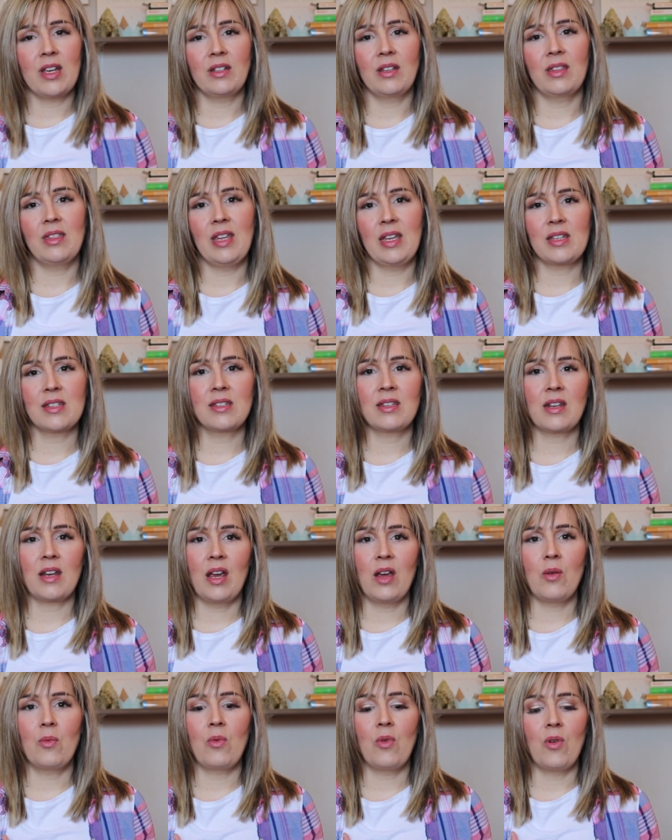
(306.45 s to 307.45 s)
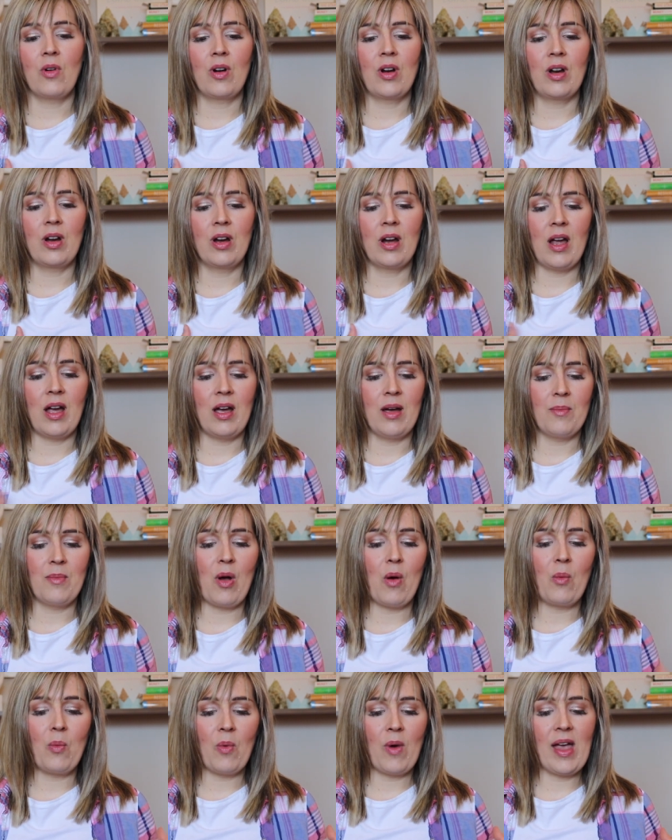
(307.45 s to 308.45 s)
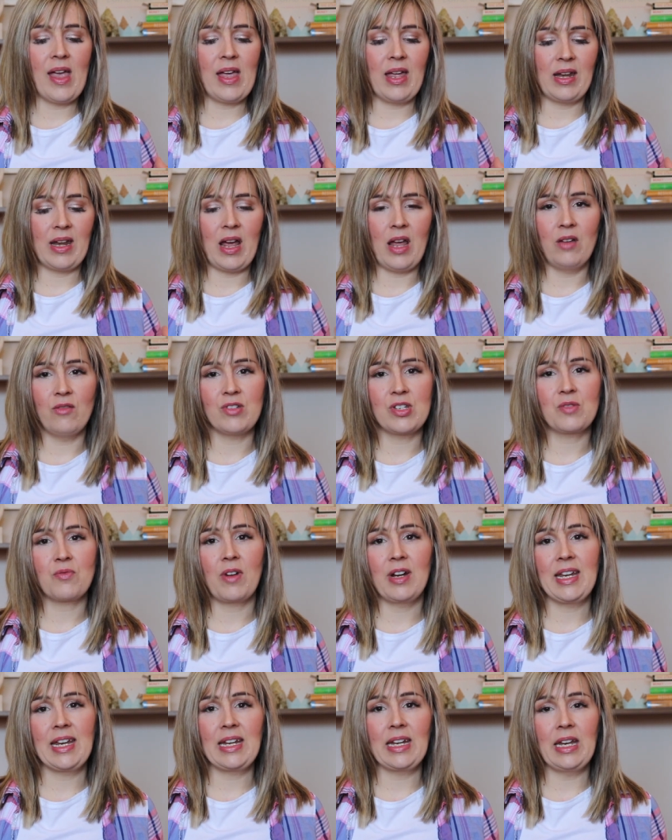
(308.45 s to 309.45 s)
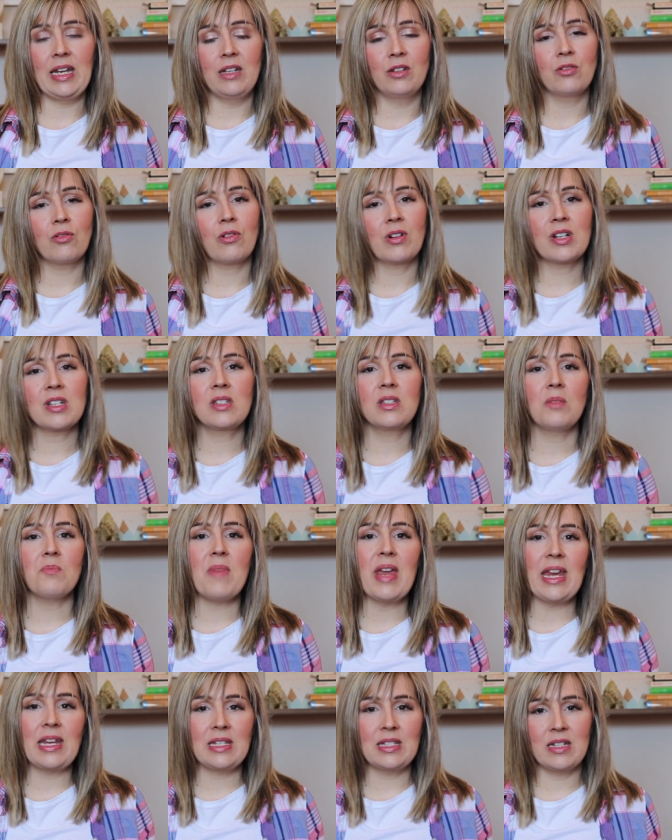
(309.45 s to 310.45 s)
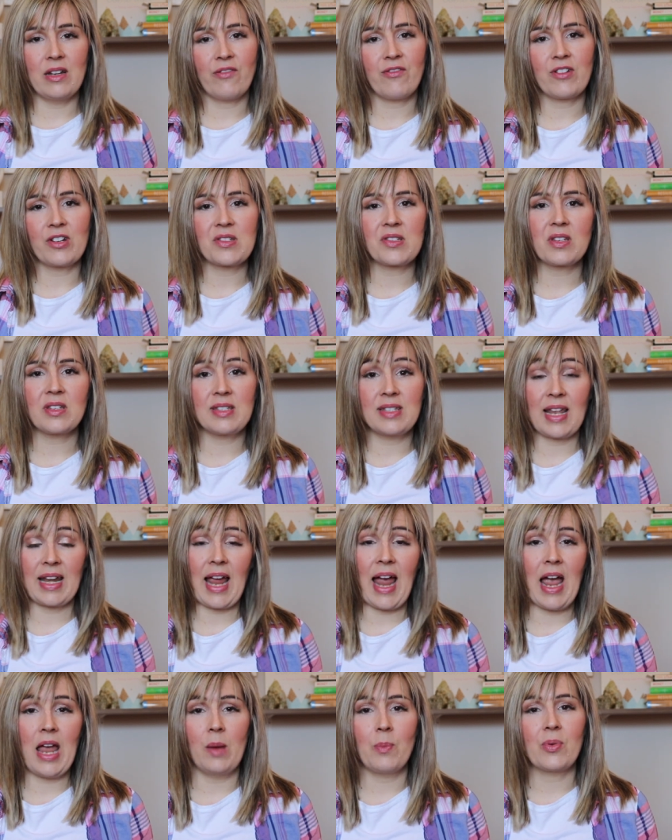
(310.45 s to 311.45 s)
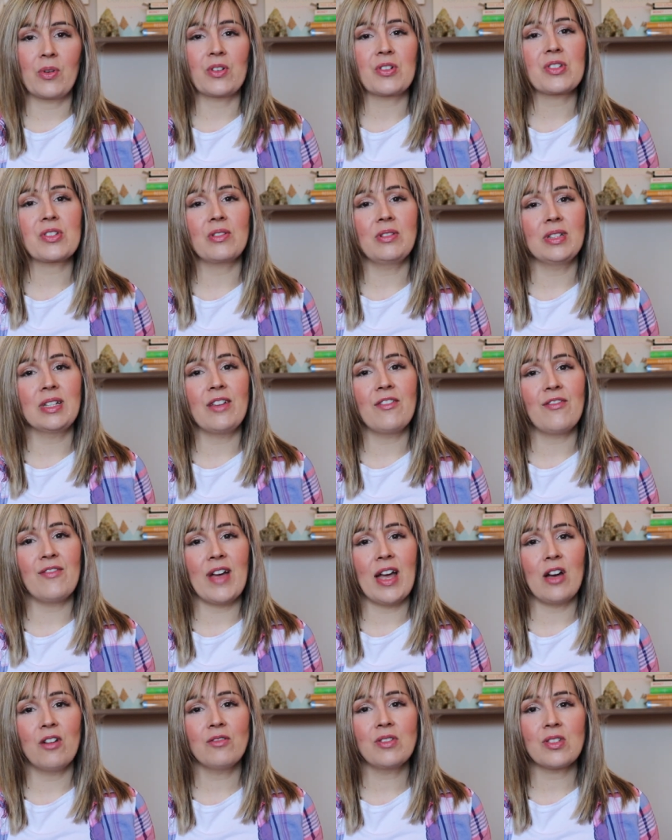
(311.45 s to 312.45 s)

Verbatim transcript: the things that I wore um, when I was running indoors, the main differences that I personally found.